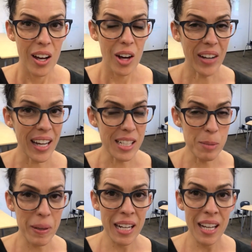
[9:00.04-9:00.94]
Okay, it's
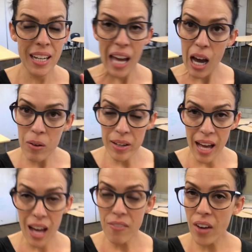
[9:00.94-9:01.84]
been an hour and a
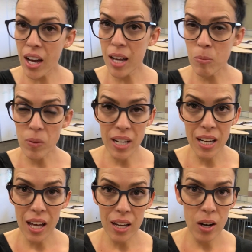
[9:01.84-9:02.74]
half. I am ready
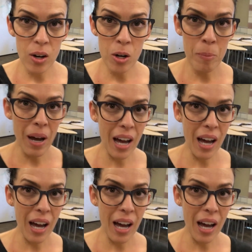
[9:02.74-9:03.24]
to head home.